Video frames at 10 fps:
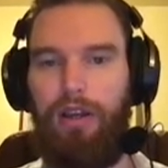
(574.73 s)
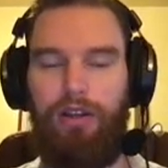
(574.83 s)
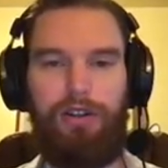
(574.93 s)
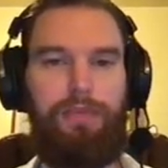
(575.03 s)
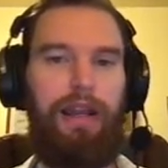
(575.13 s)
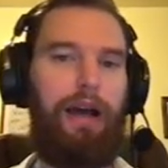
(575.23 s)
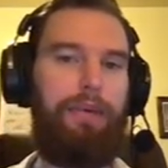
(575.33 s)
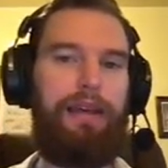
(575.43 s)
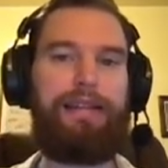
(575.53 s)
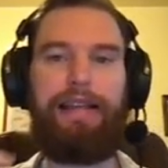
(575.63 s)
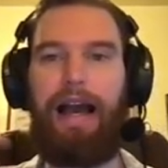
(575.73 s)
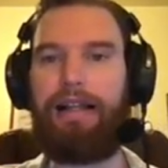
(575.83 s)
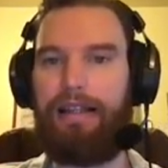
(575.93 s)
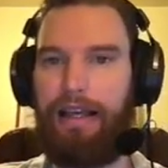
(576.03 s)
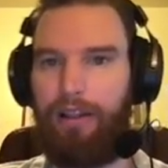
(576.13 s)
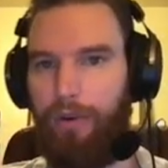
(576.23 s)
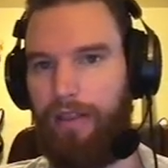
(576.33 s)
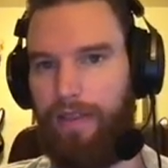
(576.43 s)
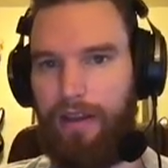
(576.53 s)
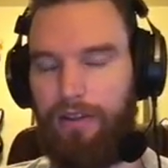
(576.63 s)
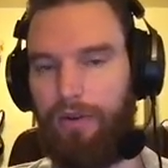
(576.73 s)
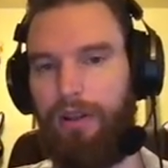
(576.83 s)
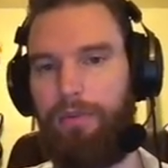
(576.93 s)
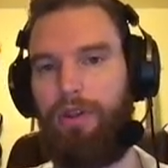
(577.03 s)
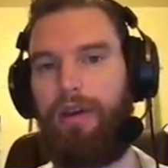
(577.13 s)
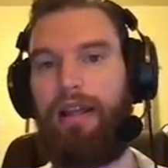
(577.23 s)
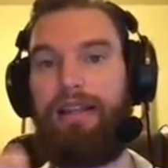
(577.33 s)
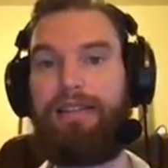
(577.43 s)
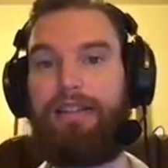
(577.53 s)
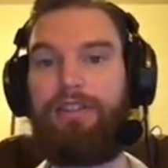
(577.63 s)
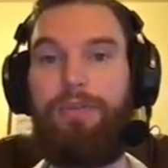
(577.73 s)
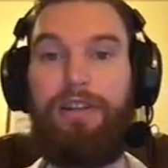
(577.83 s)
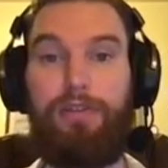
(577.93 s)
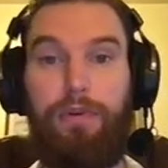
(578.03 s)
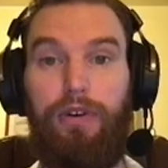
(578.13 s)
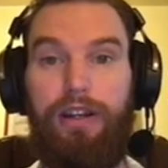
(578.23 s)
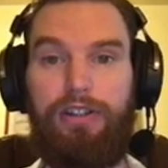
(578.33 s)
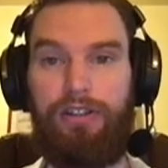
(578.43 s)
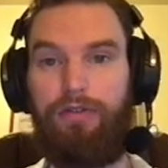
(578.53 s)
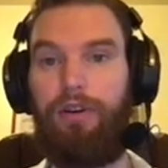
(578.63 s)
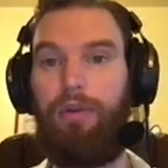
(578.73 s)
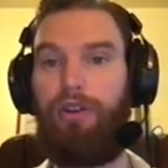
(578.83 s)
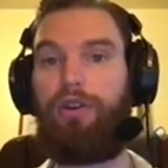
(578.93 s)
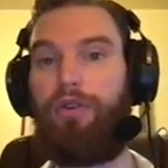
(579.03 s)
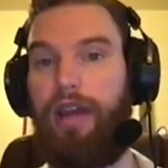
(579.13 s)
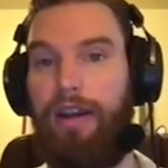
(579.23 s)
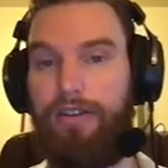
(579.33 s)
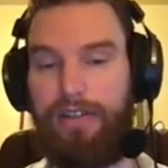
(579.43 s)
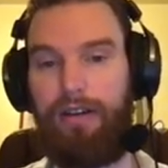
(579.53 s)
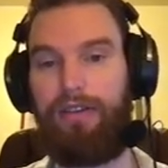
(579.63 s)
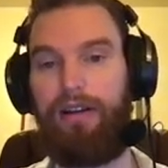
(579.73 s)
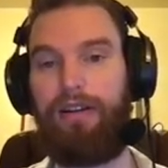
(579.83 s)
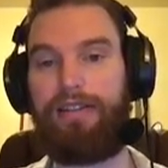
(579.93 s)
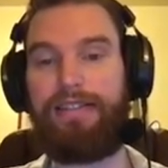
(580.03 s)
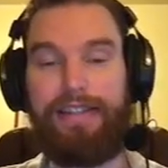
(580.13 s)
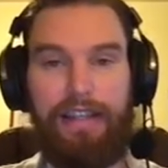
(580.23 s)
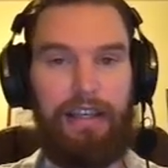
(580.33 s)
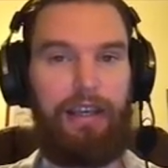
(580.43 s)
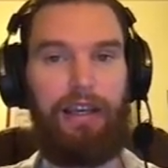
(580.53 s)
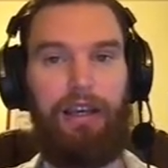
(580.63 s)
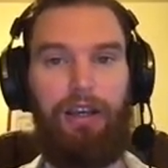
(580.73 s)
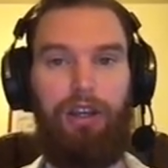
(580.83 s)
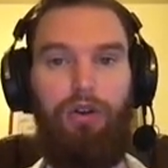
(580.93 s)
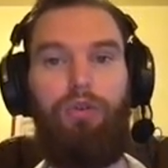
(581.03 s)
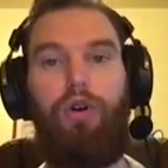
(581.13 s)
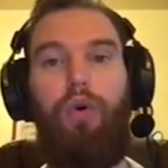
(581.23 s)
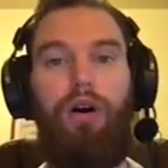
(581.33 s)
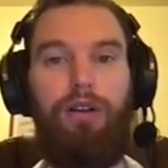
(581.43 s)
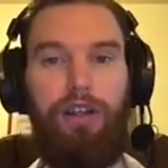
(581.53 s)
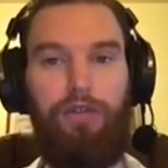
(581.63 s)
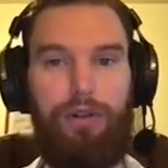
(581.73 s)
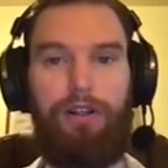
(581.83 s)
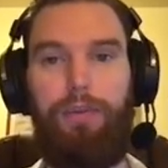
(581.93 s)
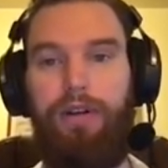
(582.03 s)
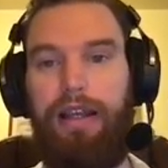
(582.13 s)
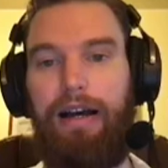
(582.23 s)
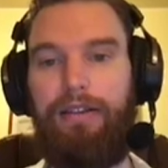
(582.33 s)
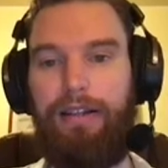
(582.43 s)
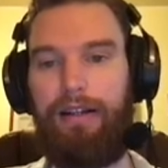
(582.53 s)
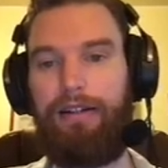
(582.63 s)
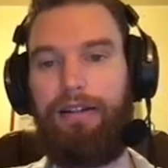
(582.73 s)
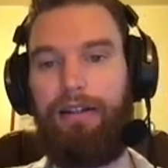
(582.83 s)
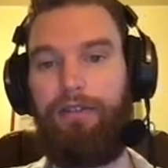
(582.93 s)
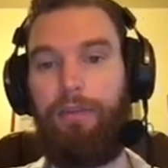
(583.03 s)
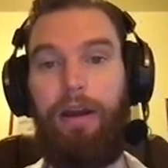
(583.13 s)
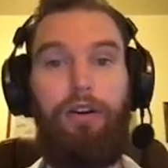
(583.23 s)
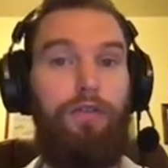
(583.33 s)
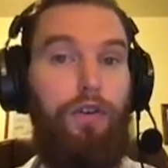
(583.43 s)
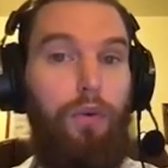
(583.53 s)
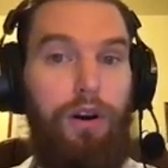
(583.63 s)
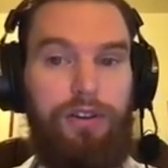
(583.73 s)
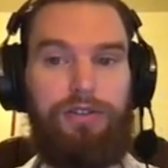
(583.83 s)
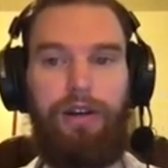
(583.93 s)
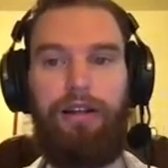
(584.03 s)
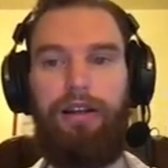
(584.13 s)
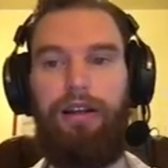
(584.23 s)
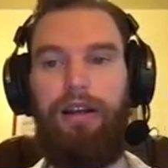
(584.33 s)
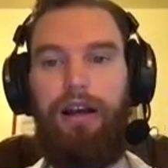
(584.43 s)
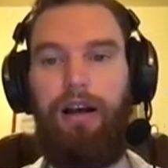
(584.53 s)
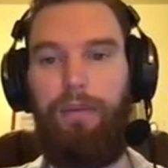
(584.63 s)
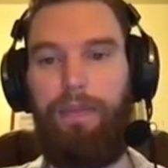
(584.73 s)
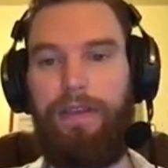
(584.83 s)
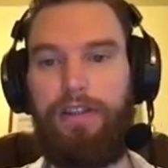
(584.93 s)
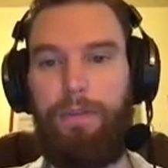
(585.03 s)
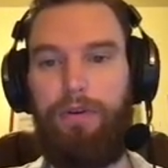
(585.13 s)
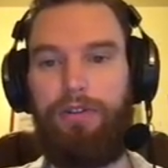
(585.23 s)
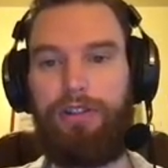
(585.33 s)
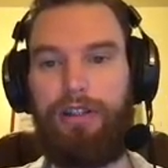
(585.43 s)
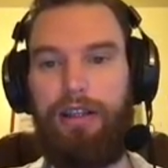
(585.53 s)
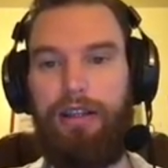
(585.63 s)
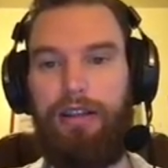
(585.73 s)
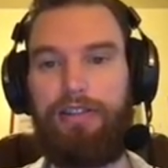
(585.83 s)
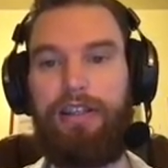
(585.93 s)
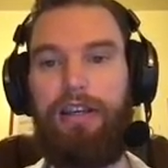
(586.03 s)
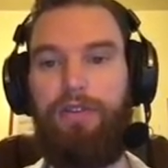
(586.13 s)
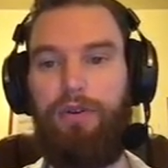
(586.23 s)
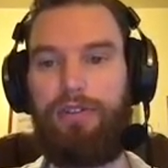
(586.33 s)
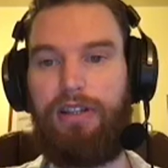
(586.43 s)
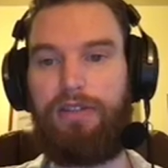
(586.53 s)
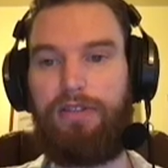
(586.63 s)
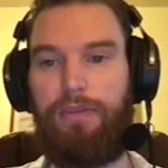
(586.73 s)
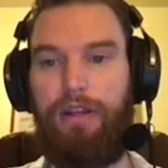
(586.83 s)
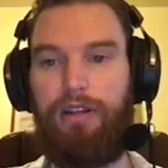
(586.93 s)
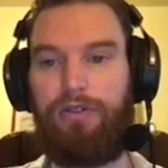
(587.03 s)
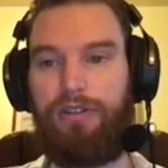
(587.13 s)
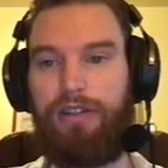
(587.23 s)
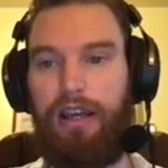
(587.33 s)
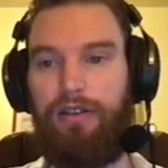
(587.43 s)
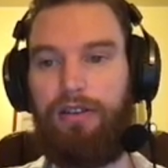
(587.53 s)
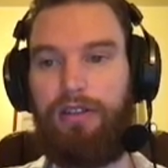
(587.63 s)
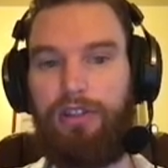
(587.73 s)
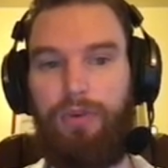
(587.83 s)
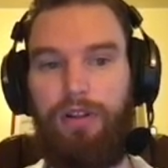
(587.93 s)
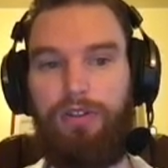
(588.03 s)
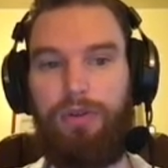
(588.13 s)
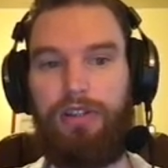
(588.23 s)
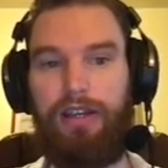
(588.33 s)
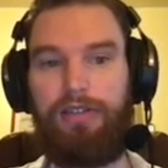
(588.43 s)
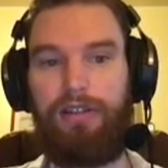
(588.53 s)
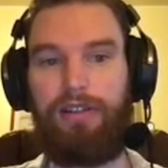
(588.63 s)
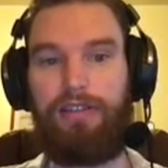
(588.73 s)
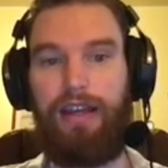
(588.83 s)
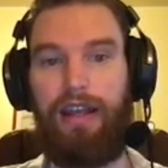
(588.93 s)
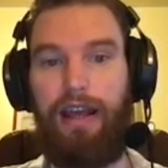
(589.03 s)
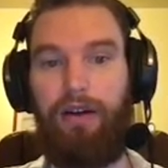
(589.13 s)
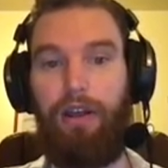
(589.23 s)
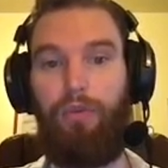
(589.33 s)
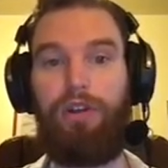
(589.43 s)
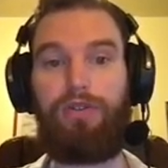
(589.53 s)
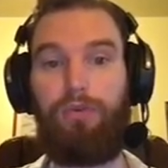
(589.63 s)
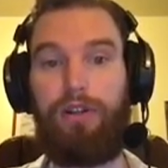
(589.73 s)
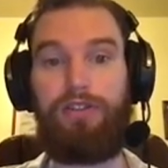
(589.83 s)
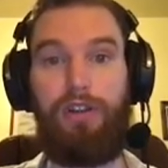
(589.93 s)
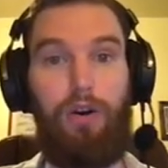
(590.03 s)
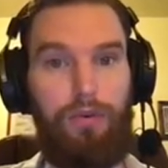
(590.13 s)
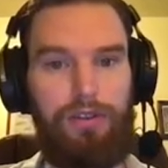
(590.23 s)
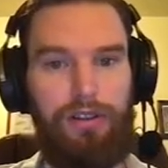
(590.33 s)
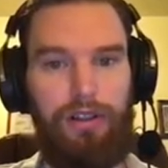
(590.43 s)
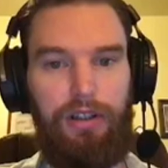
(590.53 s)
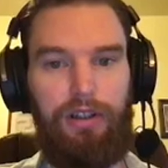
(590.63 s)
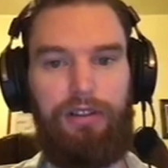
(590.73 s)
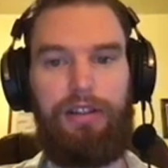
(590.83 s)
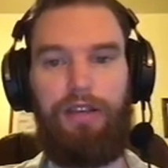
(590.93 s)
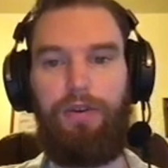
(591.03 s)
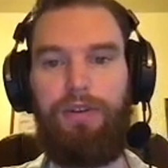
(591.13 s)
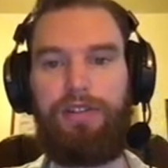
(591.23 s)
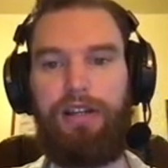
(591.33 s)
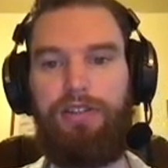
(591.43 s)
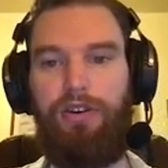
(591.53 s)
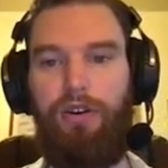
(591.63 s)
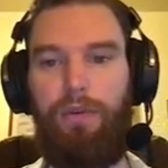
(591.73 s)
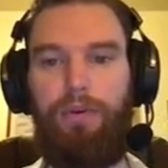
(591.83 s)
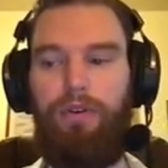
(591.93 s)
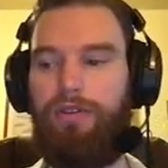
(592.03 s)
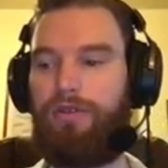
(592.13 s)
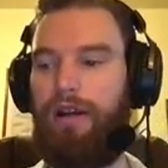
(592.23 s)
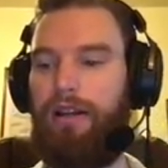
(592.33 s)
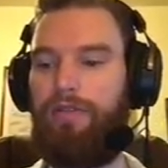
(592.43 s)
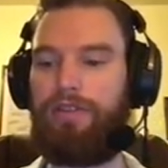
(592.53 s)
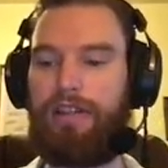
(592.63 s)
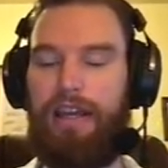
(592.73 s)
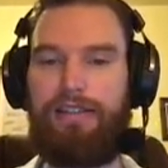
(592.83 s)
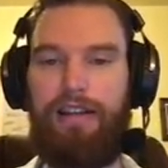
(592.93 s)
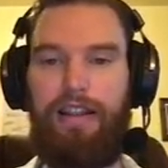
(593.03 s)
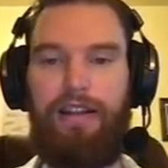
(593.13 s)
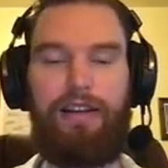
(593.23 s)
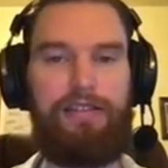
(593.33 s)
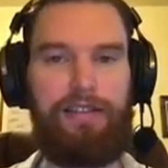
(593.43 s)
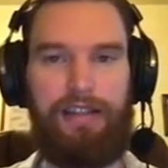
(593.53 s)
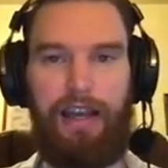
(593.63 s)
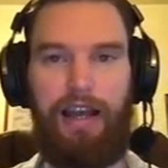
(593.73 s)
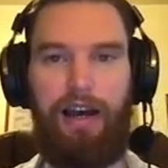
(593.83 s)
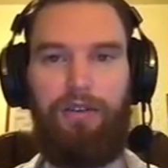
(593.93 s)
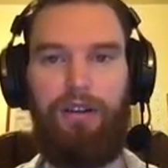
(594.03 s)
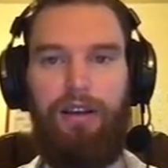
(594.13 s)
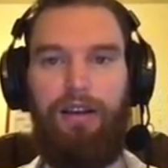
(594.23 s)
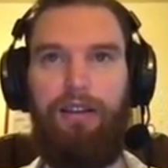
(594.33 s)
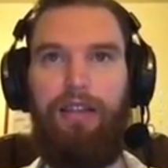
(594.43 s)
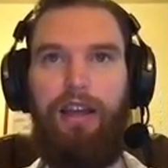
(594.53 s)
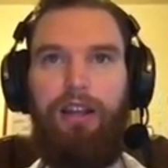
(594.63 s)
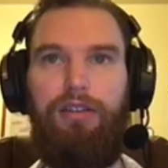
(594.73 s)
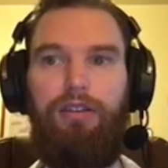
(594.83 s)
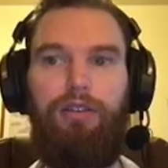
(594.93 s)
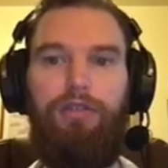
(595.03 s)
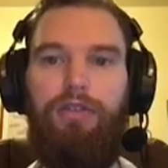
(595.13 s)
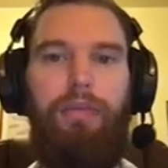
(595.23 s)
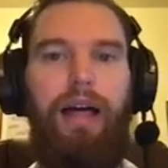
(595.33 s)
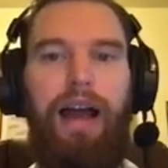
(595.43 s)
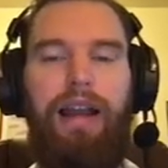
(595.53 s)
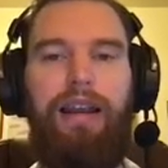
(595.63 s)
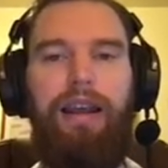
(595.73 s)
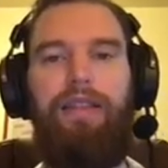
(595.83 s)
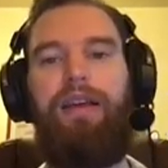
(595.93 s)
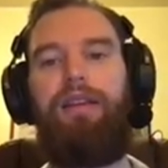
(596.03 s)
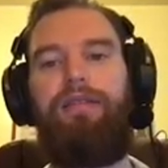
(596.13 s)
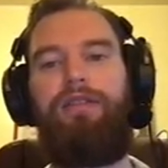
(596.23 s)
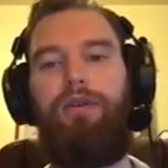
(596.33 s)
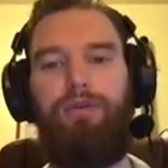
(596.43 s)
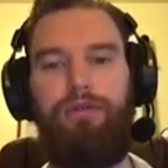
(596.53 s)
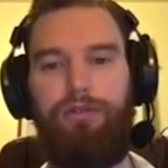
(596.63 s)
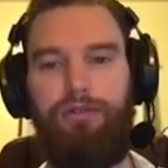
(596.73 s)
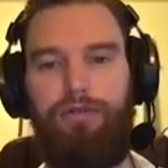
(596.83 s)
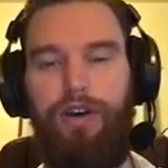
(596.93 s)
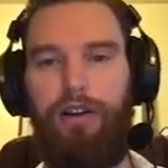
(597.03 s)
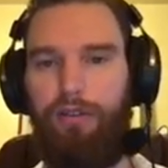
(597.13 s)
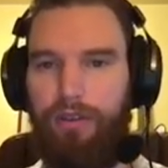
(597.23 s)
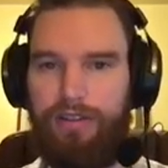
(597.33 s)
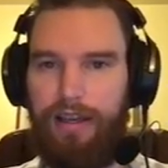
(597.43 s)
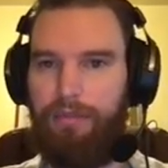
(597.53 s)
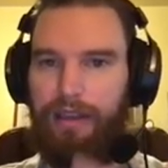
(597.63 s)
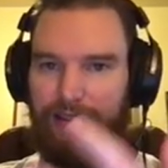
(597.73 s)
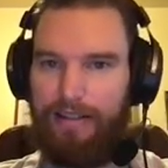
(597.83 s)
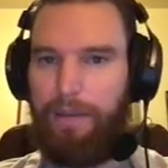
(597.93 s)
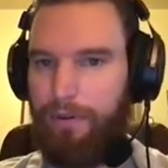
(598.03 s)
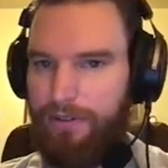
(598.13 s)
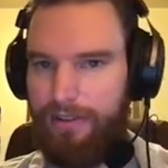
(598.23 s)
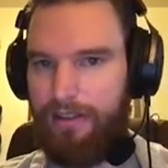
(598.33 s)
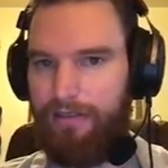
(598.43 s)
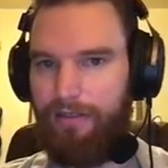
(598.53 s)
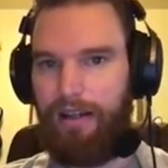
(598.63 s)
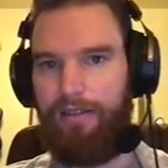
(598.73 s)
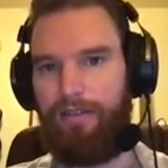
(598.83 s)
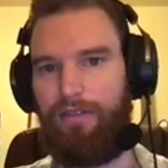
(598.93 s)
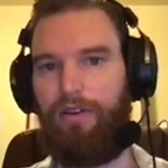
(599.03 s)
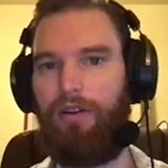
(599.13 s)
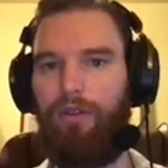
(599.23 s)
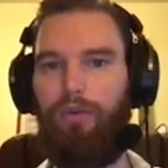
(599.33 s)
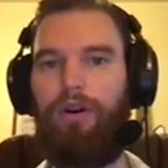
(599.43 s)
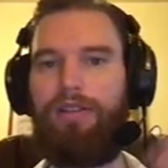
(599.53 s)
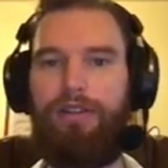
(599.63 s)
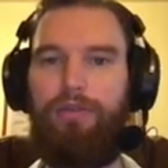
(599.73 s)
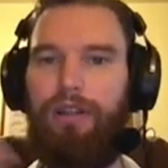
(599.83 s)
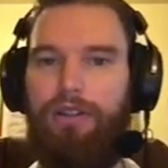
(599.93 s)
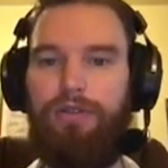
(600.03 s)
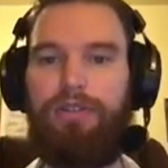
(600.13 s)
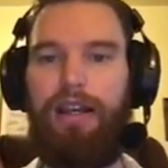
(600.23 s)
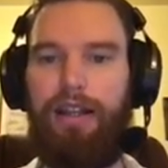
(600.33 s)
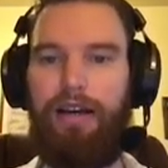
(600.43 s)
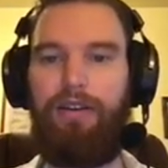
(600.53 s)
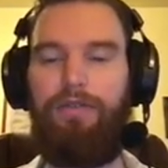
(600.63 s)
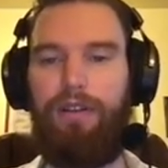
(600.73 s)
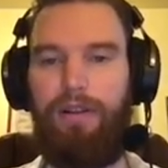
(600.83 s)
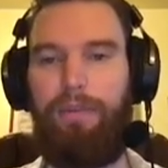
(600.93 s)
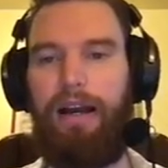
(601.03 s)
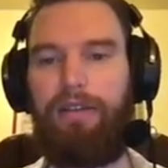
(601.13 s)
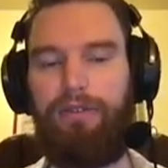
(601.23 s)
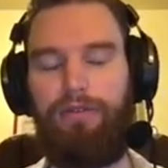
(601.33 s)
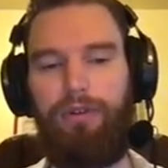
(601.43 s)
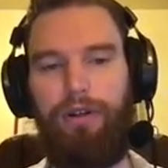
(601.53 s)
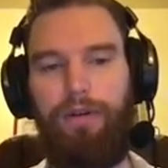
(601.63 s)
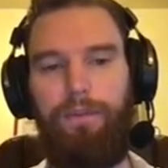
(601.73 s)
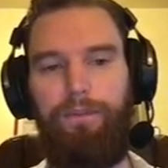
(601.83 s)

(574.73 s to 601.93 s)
Yours may not be exactly like the way that they do it, but you can at least get some inspiration from other creators out there to see, you know, the quality of what they're putting out there, for better or for worse, right? This can give you a sense of some industry standards as well as which case studies stand out and which ones don't, to give you insights to your own approach, right? If there's a case study that doesn't stand out, then learn from that and then don't follow the same things that that person did, right? Follow the ones that really do stand out and feel impactful for you.